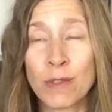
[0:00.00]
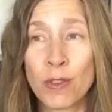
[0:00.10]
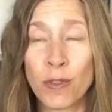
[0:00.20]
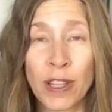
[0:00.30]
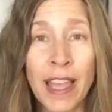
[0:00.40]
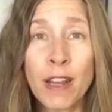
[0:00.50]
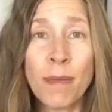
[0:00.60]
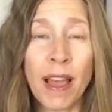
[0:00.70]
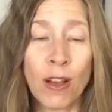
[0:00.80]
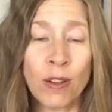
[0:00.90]
forget
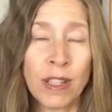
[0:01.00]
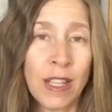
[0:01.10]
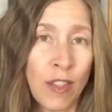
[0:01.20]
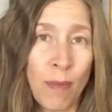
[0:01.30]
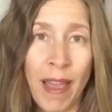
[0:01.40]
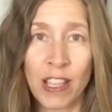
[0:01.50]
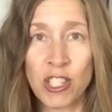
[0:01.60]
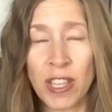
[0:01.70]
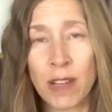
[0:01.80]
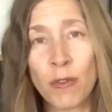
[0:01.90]
about the magic and